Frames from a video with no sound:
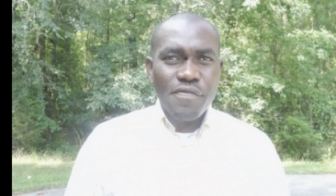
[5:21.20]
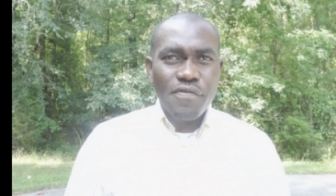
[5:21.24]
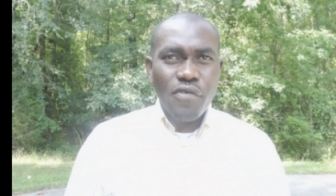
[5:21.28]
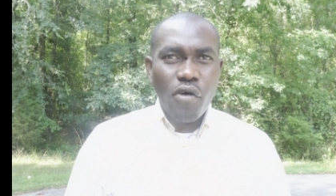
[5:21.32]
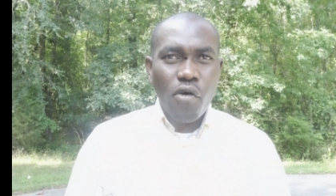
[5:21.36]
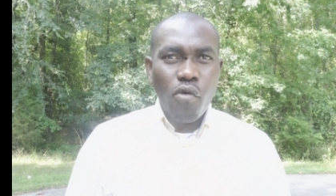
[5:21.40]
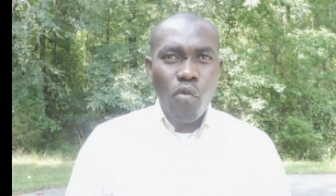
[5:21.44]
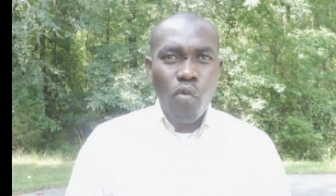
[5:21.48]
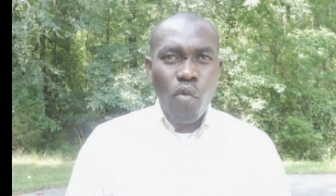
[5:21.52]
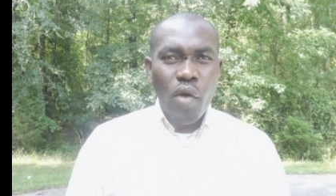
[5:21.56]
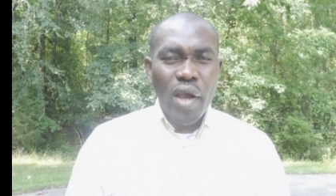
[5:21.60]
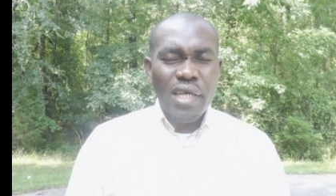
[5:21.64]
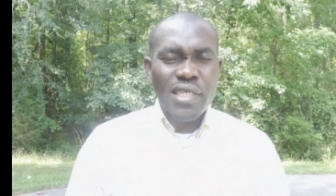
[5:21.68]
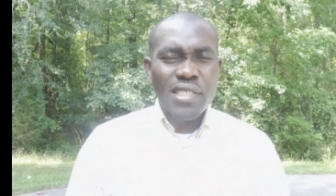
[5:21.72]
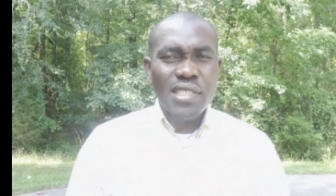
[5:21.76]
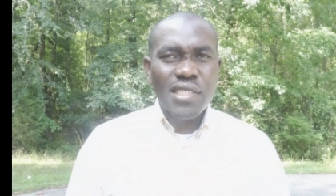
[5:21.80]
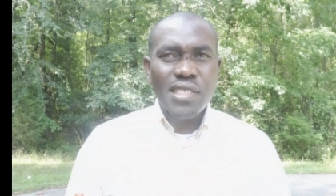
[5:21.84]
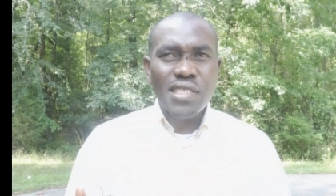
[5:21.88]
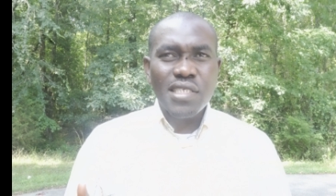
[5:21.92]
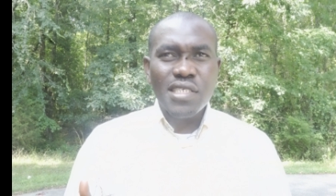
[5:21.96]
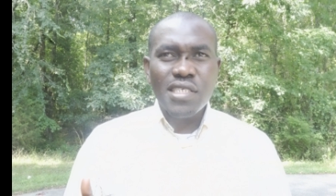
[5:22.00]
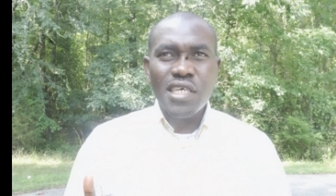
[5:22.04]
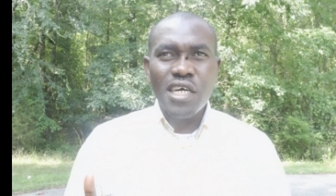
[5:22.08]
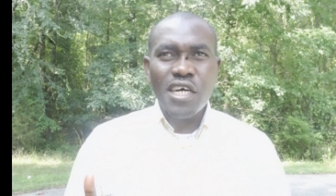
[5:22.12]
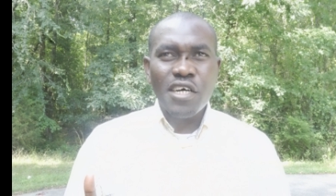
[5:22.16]
for WES
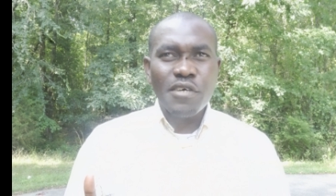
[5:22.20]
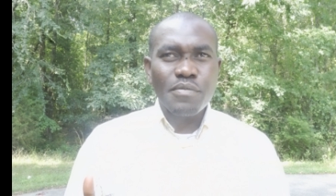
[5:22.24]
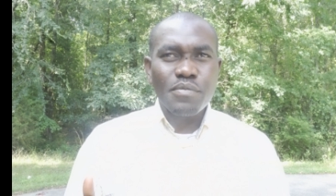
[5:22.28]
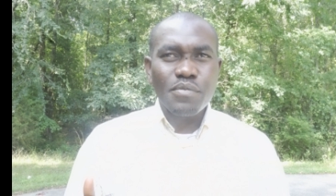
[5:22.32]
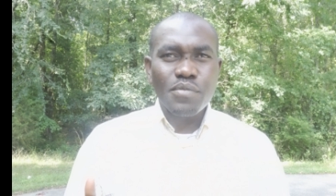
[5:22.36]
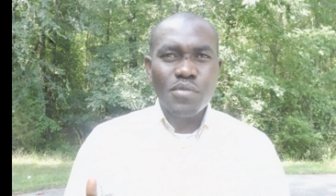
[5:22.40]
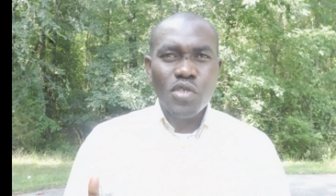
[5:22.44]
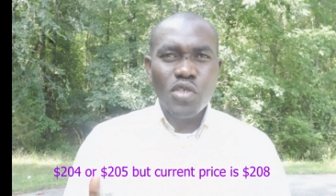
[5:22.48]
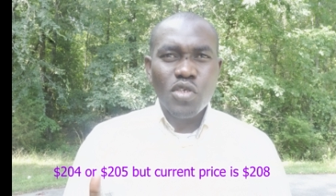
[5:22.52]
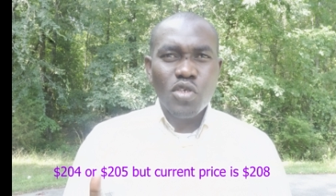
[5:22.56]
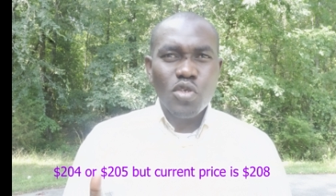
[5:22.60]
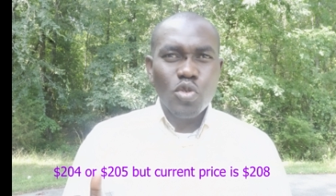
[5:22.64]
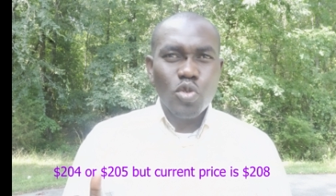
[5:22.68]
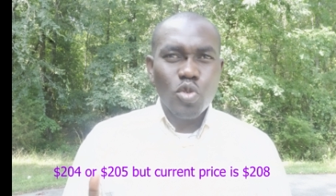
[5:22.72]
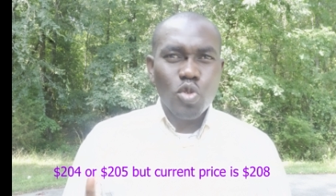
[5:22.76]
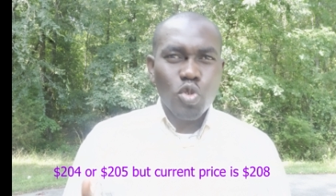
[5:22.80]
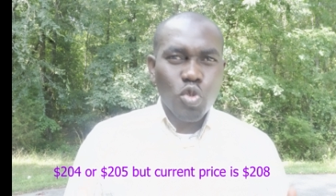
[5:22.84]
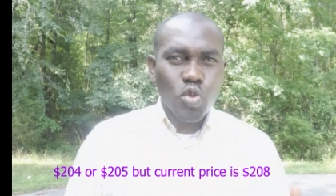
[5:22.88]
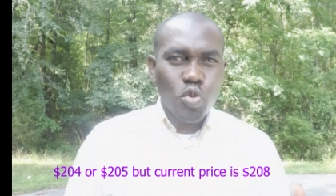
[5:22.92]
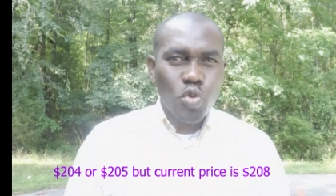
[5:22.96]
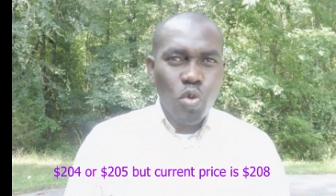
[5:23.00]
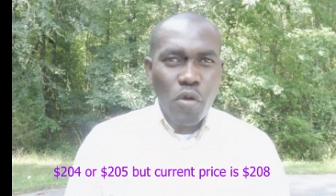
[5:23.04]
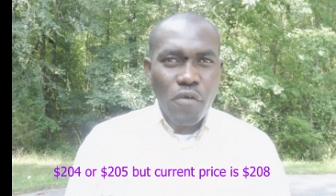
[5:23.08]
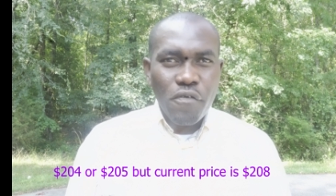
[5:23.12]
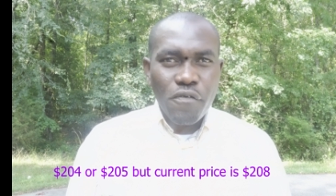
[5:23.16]
is
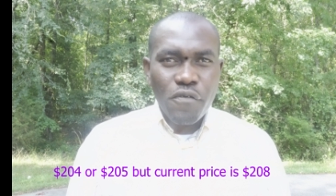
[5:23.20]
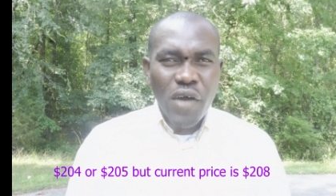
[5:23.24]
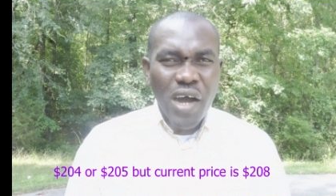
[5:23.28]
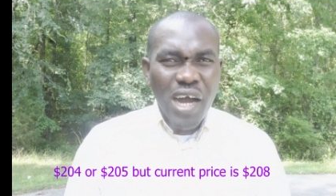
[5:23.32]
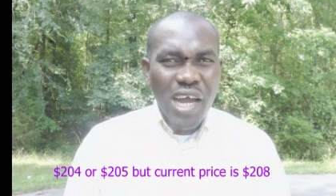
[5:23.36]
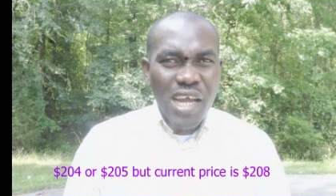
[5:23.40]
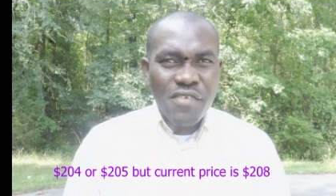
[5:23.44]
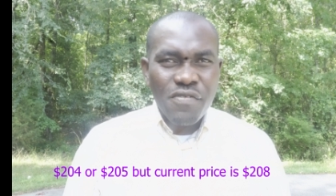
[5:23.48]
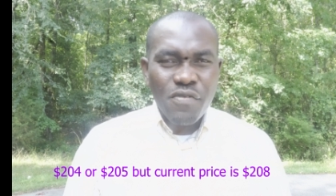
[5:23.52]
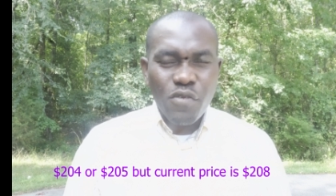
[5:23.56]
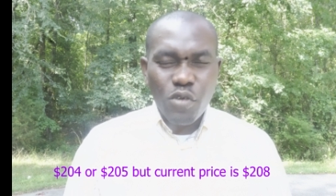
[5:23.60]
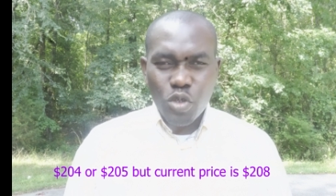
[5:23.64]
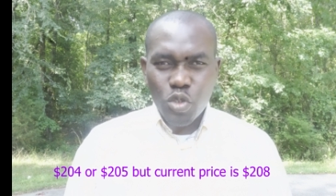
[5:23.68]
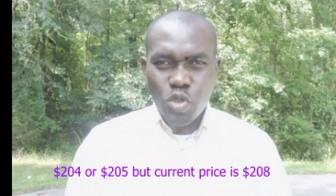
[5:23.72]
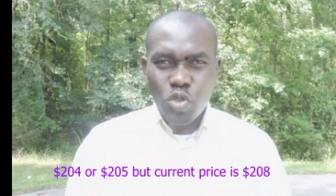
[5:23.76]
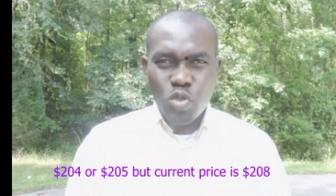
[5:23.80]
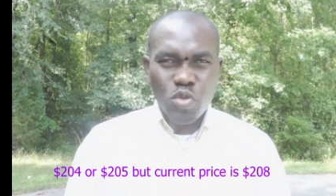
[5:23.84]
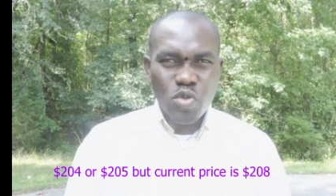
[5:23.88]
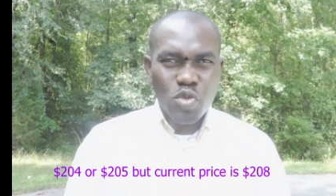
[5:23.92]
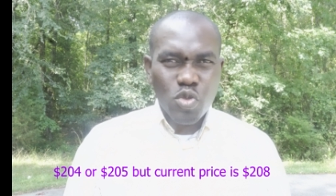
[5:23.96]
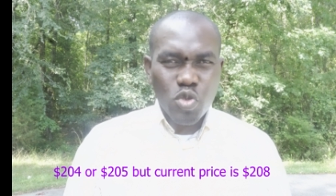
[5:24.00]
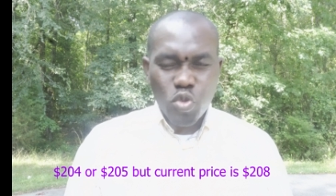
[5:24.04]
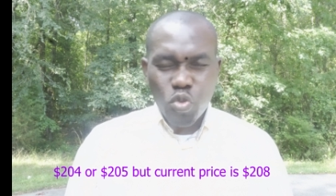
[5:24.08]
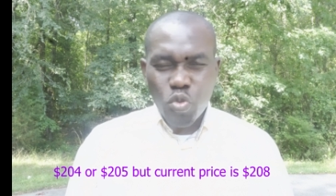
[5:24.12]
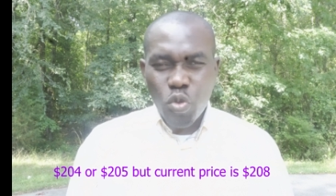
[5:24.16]
205 or
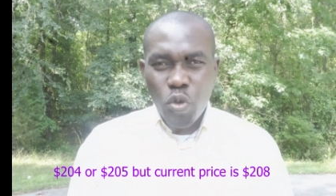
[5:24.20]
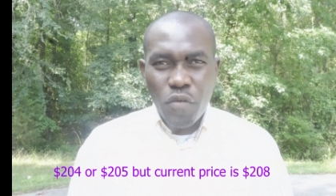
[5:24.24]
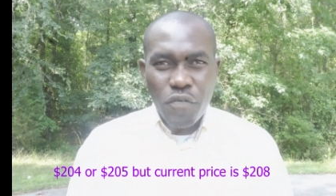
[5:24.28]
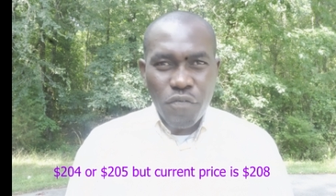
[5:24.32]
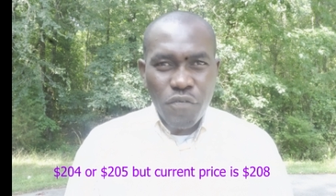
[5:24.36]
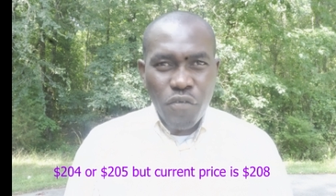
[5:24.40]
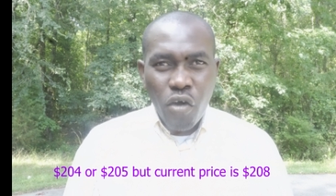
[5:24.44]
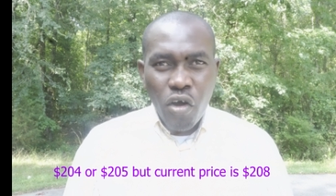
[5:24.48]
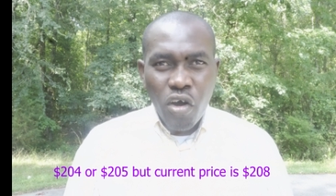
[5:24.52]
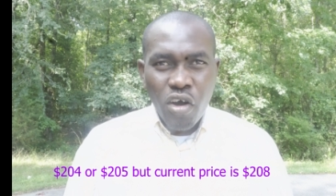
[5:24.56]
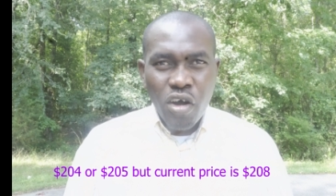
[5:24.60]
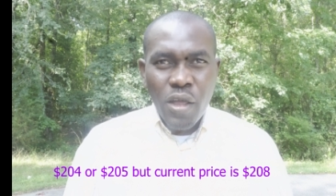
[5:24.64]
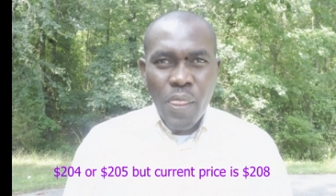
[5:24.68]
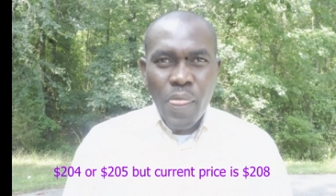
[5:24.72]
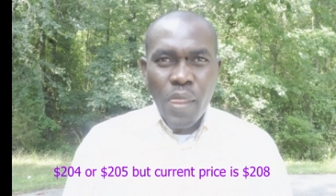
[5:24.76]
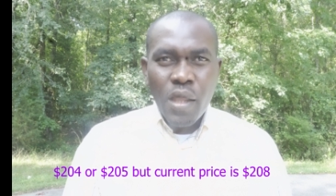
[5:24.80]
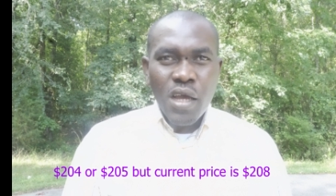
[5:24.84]
204.